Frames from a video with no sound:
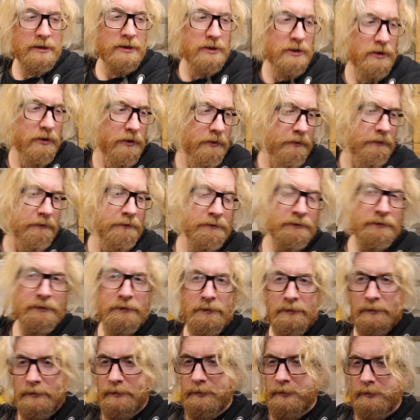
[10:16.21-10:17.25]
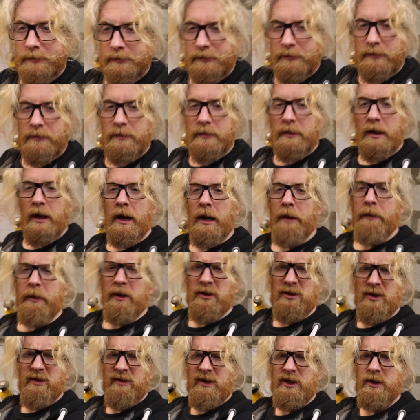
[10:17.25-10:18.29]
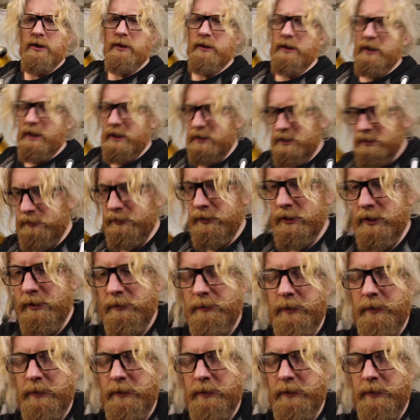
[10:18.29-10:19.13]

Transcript: So I'll do a video on that at some point.